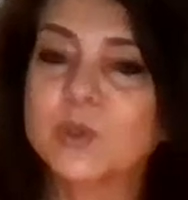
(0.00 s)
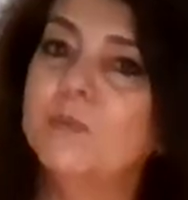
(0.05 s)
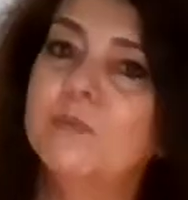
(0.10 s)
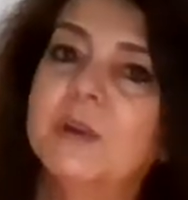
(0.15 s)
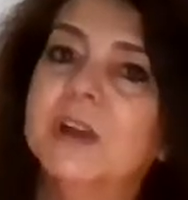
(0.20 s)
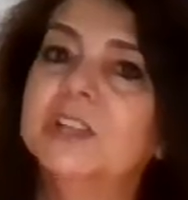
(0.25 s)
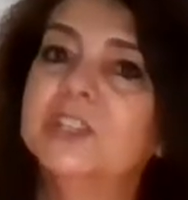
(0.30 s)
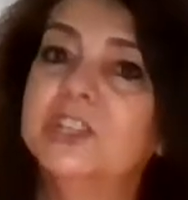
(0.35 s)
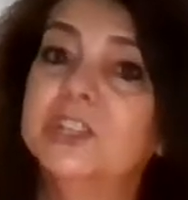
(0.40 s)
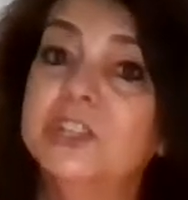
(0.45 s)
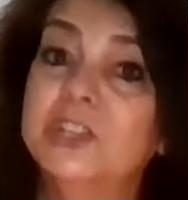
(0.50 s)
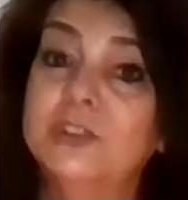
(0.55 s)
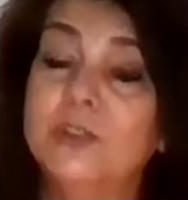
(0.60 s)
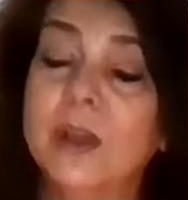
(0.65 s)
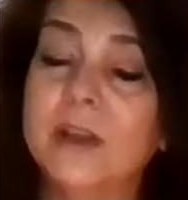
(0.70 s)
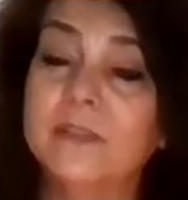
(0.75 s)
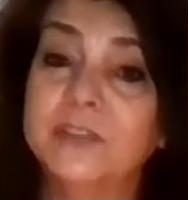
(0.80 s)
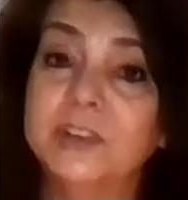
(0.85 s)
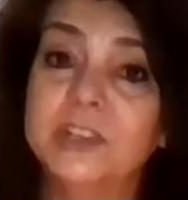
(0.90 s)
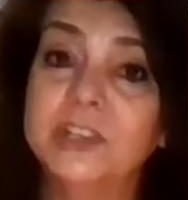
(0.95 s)
much as you
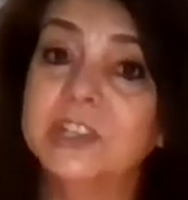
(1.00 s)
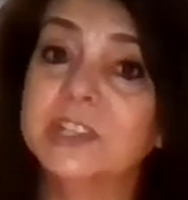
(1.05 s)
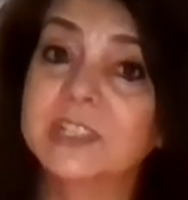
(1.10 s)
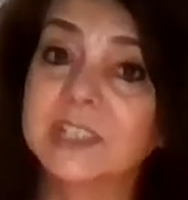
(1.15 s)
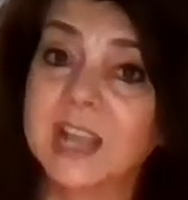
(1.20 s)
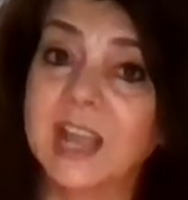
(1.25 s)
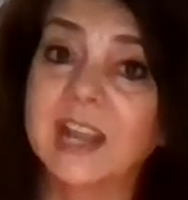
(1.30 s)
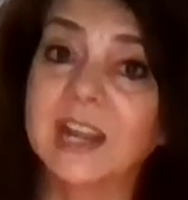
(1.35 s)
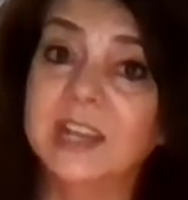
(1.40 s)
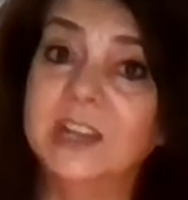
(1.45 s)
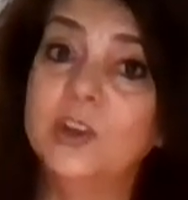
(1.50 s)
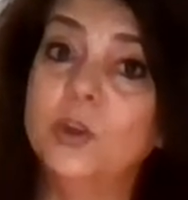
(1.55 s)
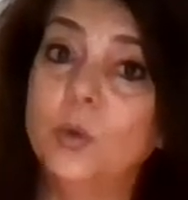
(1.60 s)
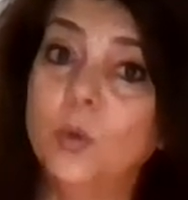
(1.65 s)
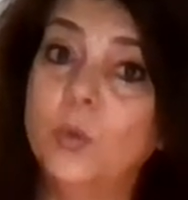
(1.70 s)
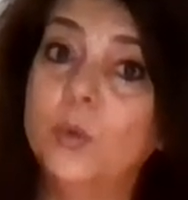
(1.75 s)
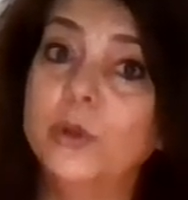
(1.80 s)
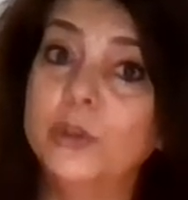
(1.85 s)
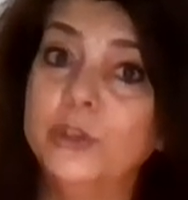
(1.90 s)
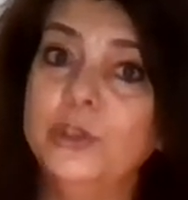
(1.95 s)
have to just kind of know
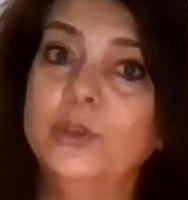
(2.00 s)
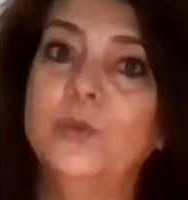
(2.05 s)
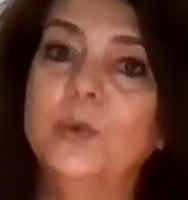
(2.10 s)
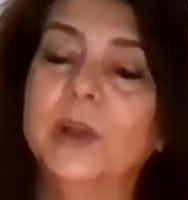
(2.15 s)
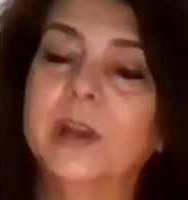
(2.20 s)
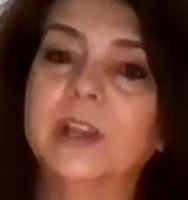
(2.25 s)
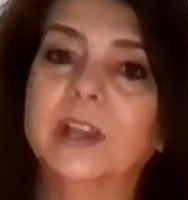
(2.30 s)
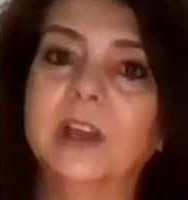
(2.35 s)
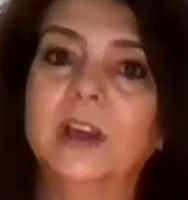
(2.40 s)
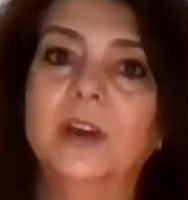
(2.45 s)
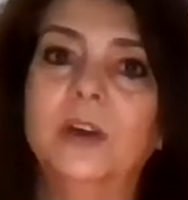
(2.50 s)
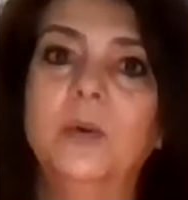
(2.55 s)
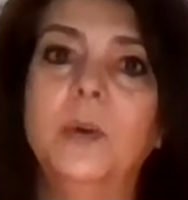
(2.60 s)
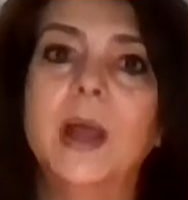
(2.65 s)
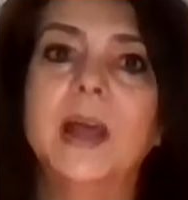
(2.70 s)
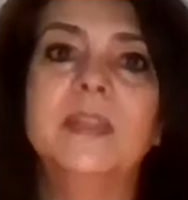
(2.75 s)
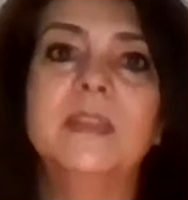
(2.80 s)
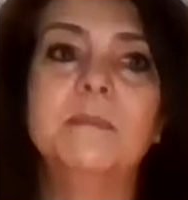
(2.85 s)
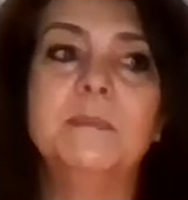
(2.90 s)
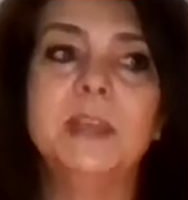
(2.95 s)
where you want to go
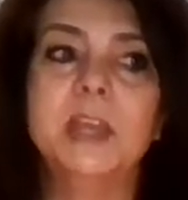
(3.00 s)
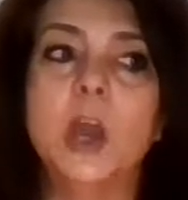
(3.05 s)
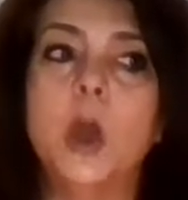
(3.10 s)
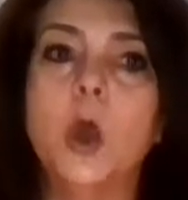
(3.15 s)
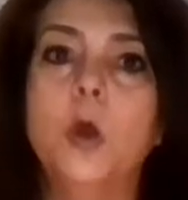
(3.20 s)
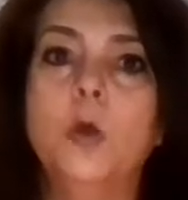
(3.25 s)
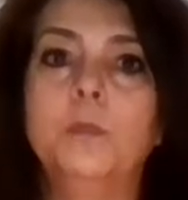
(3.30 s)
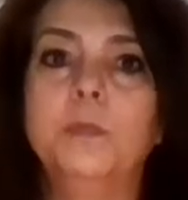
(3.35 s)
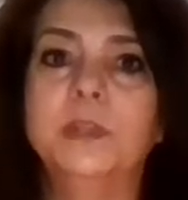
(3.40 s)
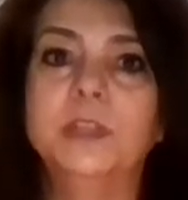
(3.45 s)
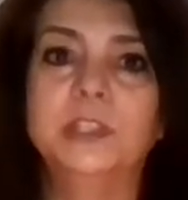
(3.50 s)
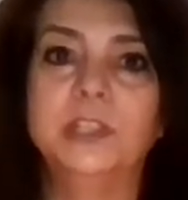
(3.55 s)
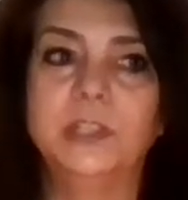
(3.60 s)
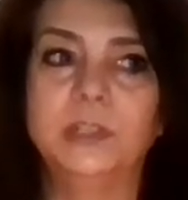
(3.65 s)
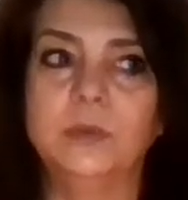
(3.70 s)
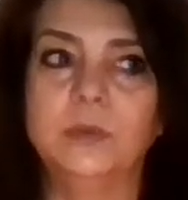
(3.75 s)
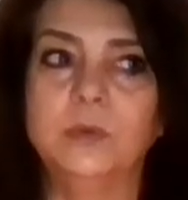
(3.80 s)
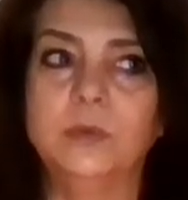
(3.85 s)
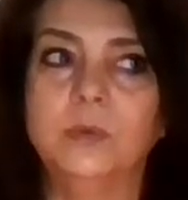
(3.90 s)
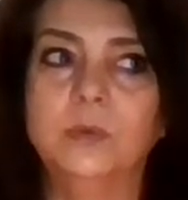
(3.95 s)
and then be open
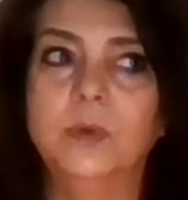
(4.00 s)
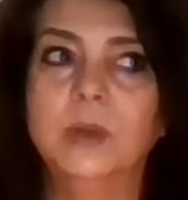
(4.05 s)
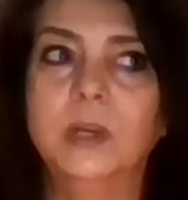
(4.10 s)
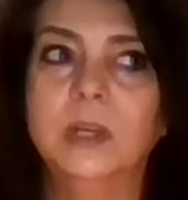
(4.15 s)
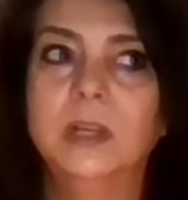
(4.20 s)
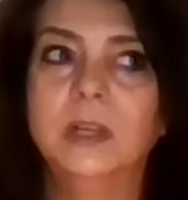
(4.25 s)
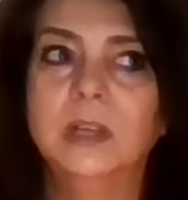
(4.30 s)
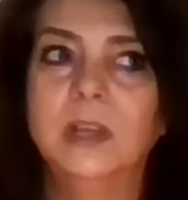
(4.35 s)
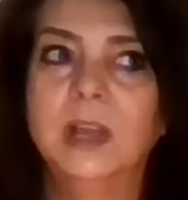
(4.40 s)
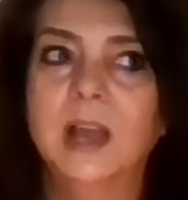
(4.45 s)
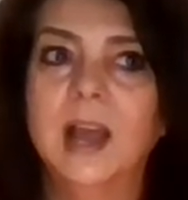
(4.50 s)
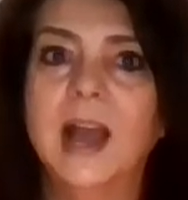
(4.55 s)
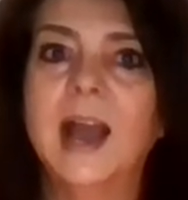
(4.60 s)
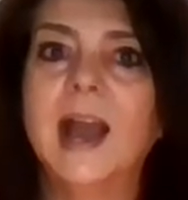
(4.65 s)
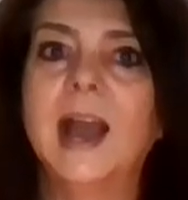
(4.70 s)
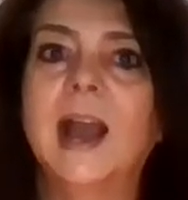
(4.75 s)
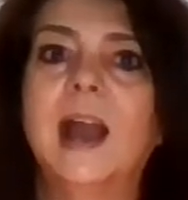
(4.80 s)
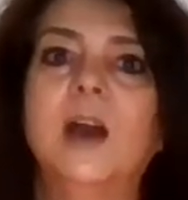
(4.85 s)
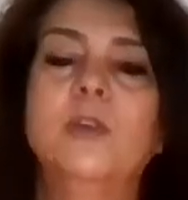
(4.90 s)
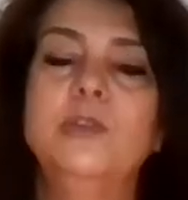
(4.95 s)
to
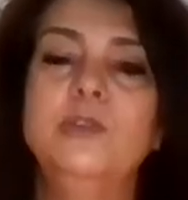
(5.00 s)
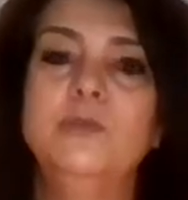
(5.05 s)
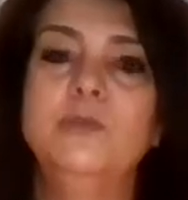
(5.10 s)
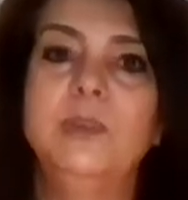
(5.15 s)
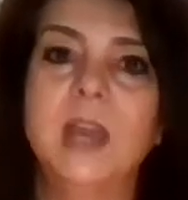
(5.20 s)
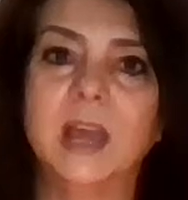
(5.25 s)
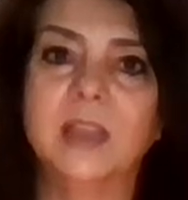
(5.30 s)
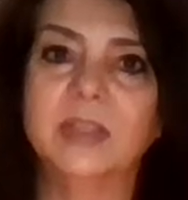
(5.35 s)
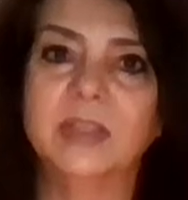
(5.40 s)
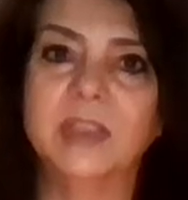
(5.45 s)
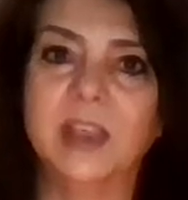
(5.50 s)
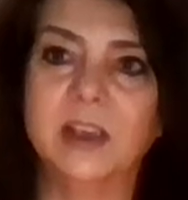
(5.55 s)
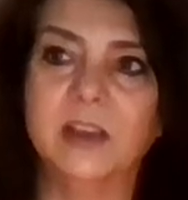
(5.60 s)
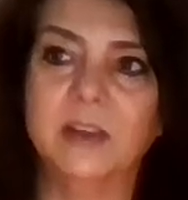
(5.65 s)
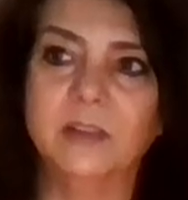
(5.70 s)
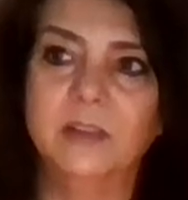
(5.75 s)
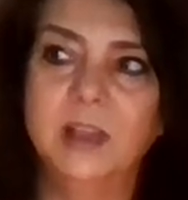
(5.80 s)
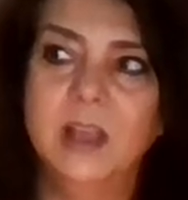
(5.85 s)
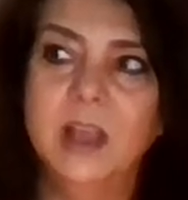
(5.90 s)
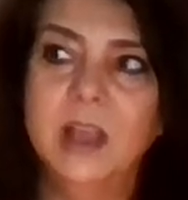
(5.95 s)
how you get there.